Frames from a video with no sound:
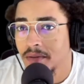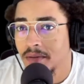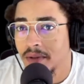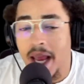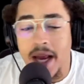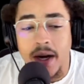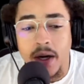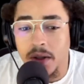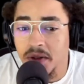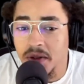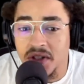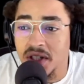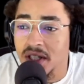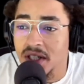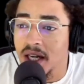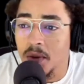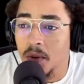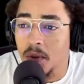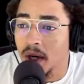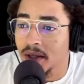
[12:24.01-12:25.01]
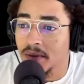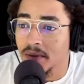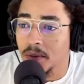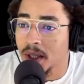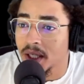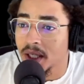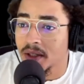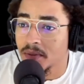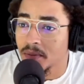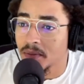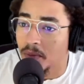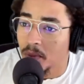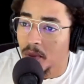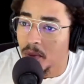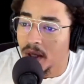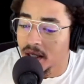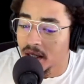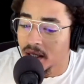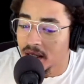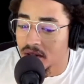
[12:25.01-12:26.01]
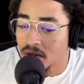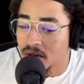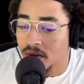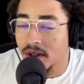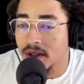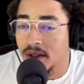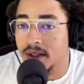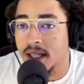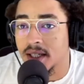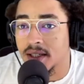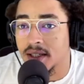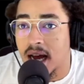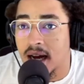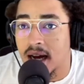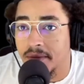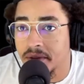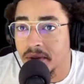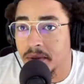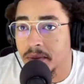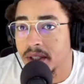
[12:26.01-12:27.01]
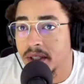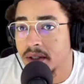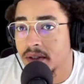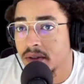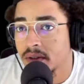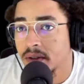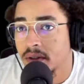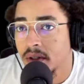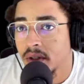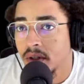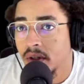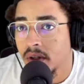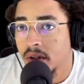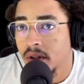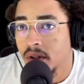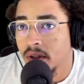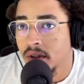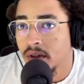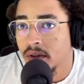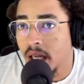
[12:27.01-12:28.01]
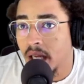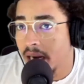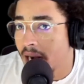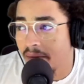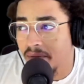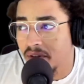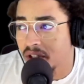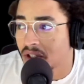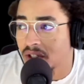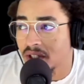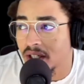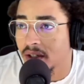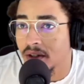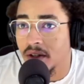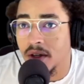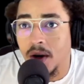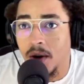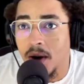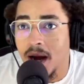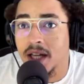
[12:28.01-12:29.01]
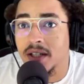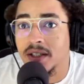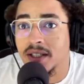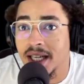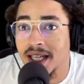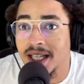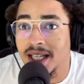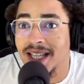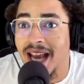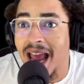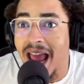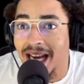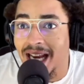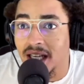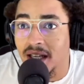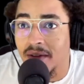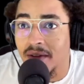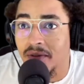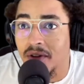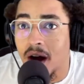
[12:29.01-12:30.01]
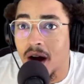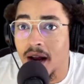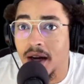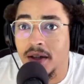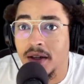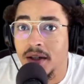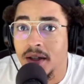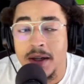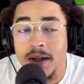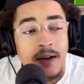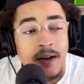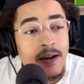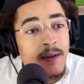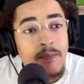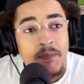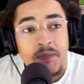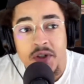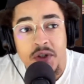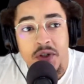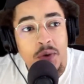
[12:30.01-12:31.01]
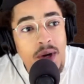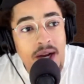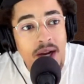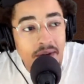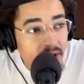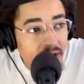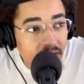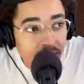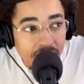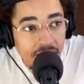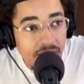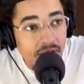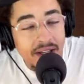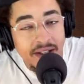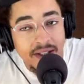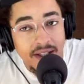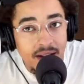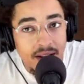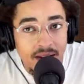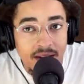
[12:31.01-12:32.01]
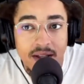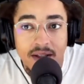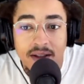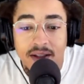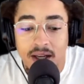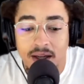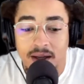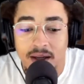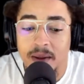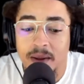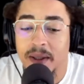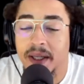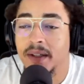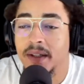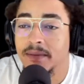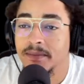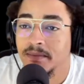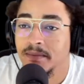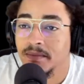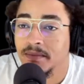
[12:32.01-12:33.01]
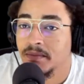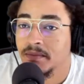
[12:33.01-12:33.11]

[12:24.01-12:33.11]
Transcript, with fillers: They don't see what, what, what Israel does afterwards. They never see it. You know why? Because they're dead. They've gone to wherever the fuck they think they're going.